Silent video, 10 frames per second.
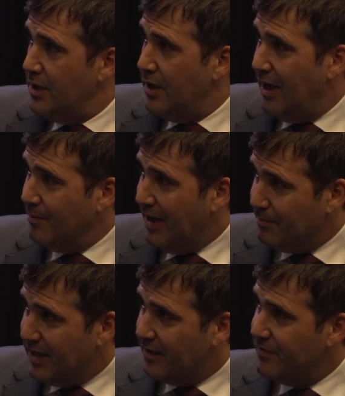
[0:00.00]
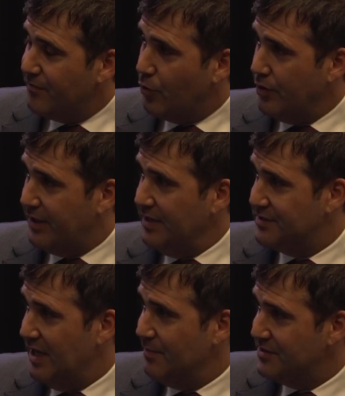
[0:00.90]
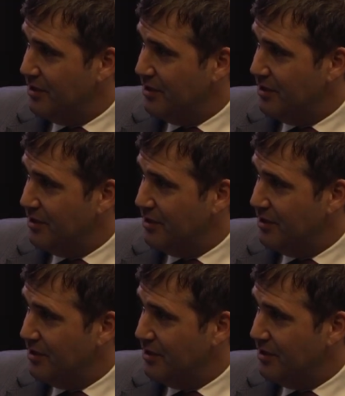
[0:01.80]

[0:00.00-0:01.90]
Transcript: I might make a few forward-looking statements.